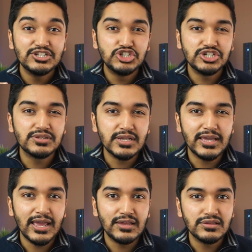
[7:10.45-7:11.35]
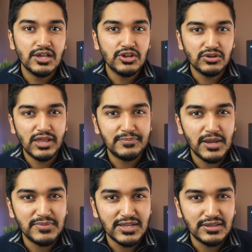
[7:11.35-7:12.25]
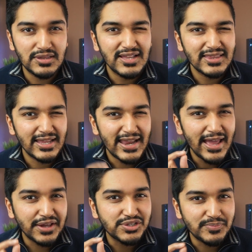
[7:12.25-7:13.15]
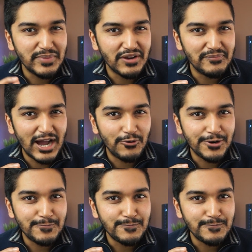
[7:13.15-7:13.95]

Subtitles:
just in case your laptop needs that extra bit of power.